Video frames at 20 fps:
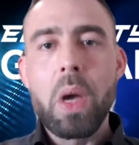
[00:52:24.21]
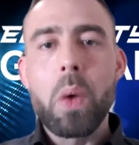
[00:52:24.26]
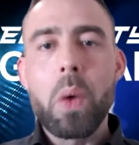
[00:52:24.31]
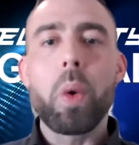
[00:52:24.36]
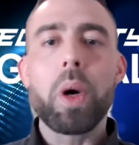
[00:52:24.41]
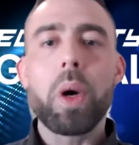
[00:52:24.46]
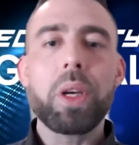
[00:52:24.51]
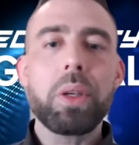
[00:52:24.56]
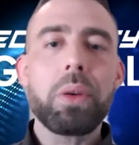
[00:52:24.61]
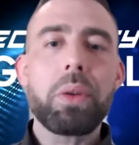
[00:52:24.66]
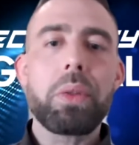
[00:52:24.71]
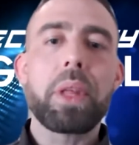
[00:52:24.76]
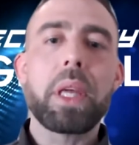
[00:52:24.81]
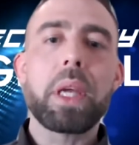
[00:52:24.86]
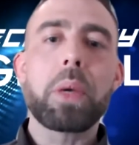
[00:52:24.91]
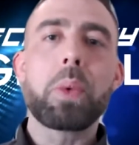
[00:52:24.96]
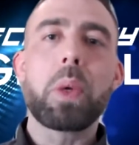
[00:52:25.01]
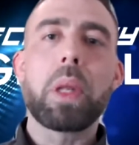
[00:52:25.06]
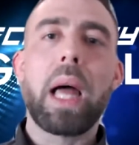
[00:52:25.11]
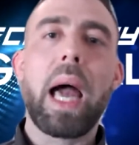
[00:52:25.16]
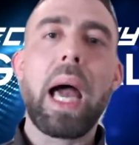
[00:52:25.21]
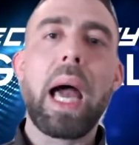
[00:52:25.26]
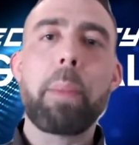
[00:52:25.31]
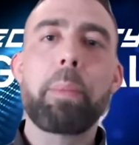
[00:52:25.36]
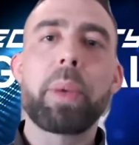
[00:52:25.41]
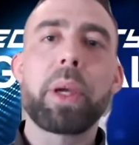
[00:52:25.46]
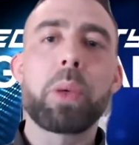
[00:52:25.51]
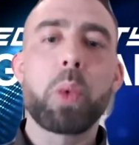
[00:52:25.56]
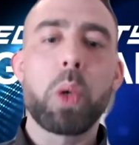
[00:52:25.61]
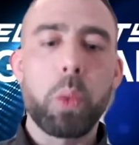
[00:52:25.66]
What do you think will
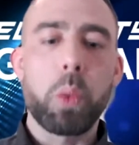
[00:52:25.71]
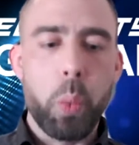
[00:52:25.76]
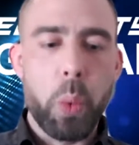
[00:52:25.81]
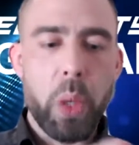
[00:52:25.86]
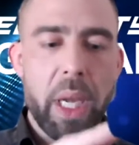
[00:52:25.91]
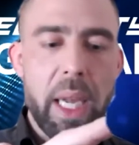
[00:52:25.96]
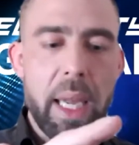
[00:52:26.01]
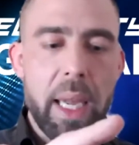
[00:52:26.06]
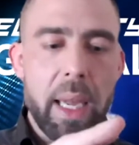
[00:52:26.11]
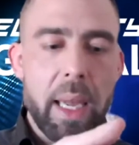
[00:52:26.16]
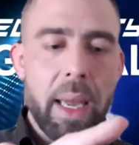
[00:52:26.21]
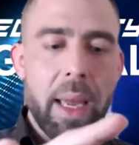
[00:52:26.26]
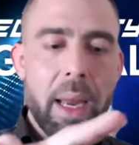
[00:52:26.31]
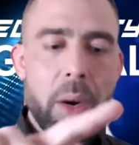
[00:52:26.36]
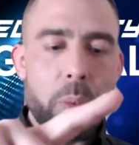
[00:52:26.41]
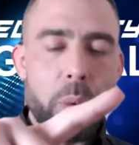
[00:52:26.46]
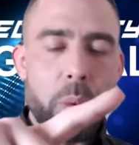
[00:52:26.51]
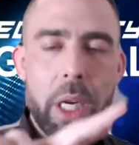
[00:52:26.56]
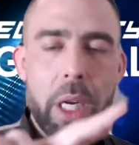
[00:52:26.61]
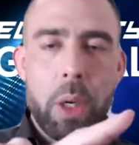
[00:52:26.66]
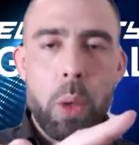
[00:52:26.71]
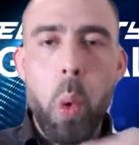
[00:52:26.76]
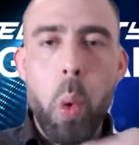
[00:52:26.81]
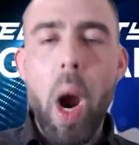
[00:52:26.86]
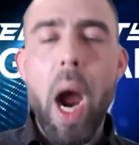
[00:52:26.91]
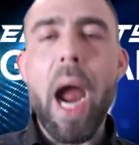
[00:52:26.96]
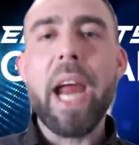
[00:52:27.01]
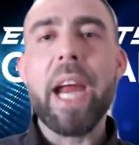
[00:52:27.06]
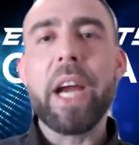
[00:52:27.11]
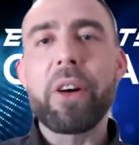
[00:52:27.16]
happen when we
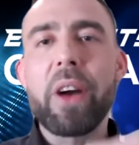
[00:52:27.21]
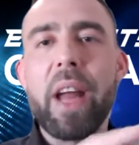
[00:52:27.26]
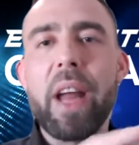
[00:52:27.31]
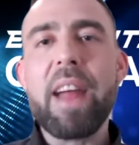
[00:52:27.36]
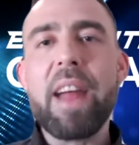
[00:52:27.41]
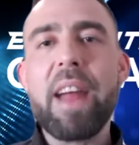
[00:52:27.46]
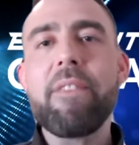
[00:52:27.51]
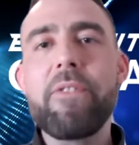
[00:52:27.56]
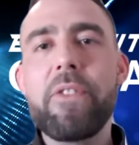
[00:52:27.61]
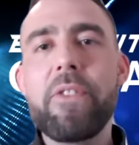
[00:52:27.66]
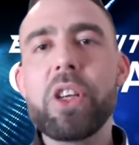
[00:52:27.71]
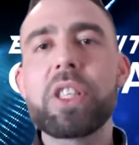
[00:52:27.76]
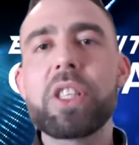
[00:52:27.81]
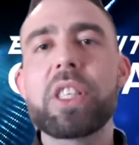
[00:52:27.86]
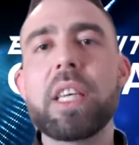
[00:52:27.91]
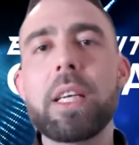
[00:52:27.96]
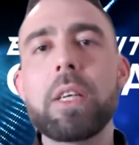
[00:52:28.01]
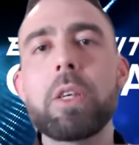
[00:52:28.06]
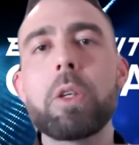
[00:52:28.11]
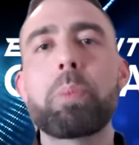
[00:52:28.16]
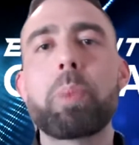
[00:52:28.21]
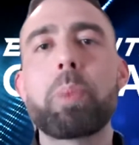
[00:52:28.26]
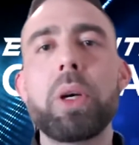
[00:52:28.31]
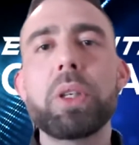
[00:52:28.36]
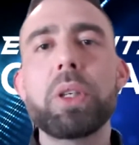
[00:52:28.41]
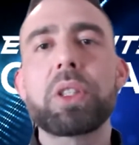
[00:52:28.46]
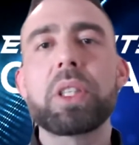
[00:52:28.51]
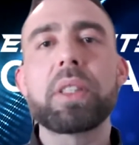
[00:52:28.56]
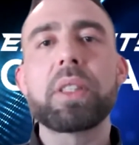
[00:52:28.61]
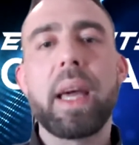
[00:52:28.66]
require every single
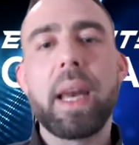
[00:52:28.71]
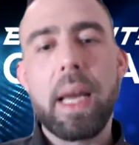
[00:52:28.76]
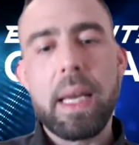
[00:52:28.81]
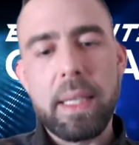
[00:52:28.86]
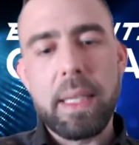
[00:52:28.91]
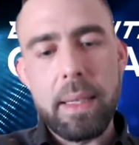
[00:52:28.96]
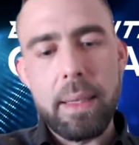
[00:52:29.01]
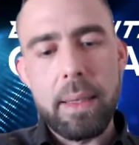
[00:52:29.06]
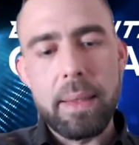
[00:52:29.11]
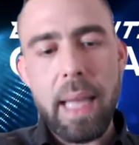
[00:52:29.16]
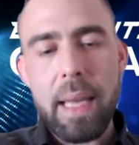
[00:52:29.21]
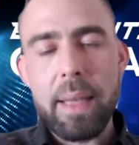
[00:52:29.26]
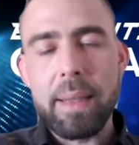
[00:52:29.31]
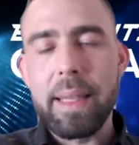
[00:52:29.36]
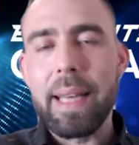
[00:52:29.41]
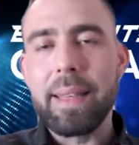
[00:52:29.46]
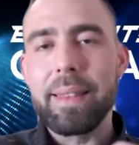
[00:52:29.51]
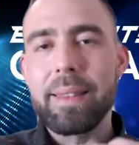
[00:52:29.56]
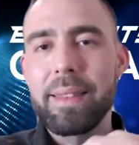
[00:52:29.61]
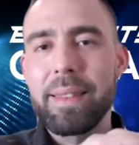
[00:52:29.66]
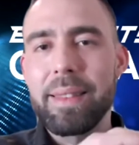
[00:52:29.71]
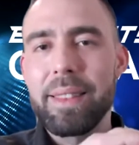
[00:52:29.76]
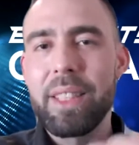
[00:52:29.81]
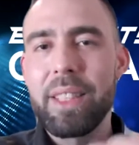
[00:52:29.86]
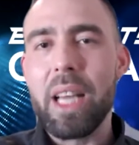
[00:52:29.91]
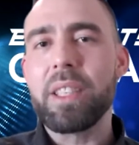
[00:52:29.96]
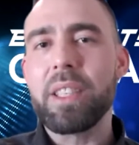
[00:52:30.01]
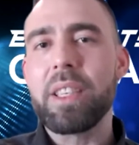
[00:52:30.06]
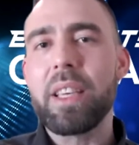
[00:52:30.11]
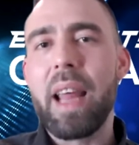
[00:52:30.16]
person that
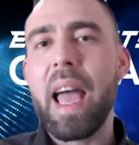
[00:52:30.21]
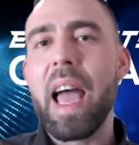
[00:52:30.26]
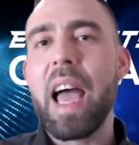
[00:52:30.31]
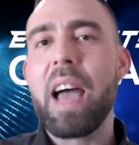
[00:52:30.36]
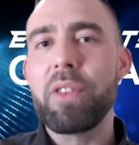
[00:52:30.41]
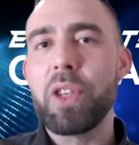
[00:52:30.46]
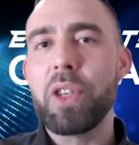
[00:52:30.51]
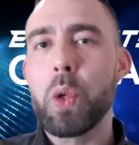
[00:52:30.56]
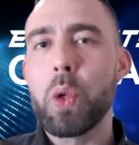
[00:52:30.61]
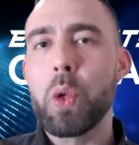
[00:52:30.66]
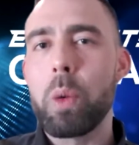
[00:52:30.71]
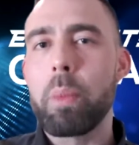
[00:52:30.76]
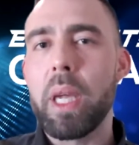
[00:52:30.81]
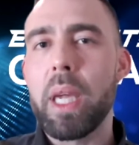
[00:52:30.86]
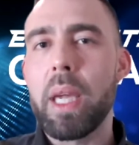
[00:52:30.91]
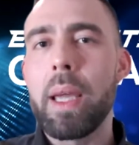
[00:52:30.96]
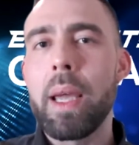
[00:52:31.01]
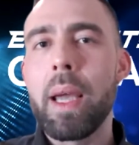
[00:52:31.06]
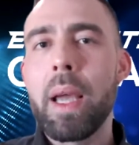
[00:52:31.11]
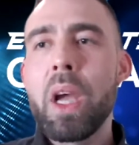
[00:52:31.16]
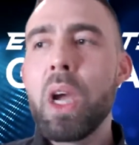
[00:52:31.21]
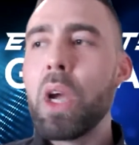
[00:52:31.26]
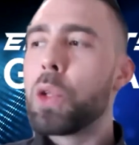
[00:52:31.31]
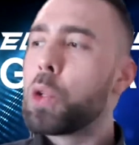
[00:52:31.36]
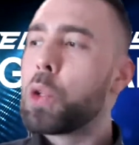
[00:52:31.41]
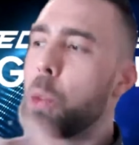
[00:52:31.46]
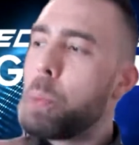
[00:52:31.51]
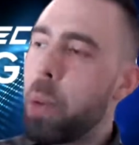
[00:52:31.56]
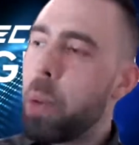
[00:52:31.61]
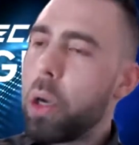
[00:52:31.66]
doesn't have UME
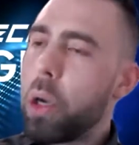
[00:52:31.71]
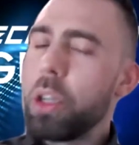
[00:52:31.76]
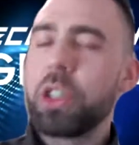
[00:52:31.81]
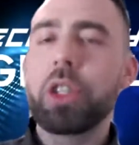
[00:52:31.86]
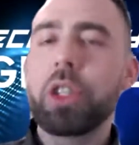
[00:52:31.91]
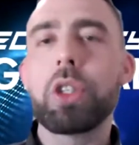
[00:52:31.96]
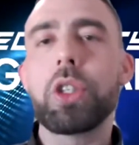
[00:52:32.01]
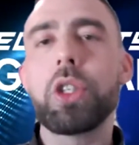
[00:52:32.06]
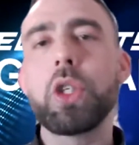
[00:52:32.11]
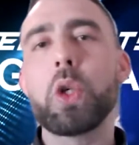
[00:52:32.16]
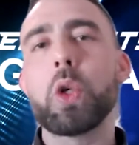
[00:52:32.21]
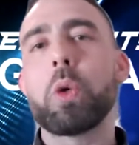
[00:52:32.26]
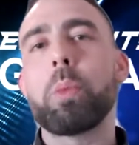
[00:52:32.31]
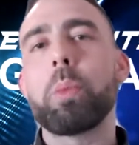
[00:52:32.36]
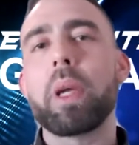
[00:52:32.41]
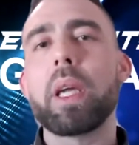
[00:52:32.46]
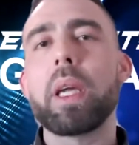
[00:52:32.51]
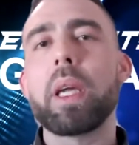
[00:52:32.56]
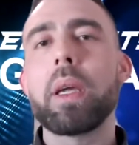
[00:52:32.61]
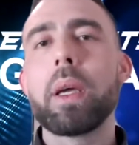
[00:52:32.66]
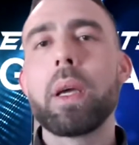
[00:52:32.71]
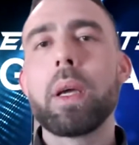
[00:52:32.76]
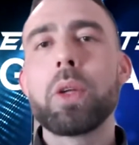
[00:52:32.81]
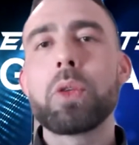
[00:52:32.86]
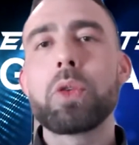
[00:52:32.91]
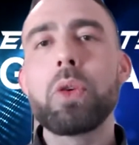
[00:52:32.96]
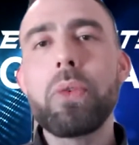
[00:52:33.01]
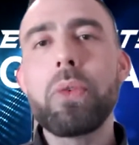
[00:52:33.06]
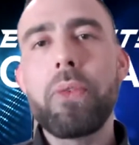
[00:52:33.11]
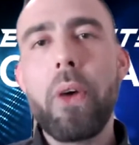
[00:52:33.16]
to purchase UME
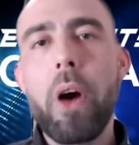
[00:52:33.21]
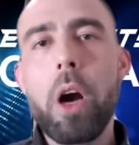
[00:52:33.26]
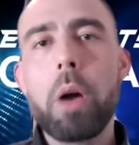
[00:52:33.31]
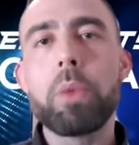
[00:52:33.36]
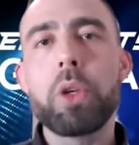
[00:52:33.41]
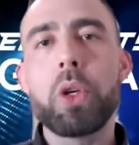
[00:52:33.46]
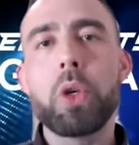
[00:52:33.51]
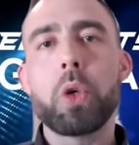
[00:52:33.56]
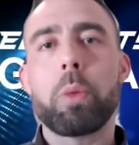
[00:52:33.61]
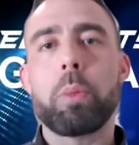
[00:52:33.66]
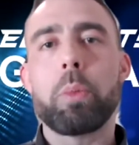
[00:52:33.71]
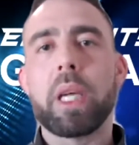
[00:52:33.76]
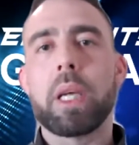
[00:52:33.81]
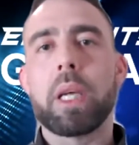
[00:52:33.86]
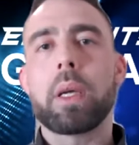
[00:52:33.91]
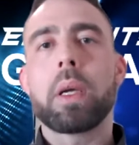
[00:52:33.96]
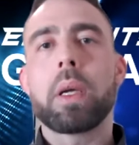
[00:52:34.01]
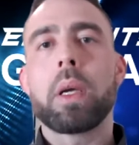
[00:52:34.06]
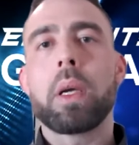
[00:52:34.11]
to farm UME?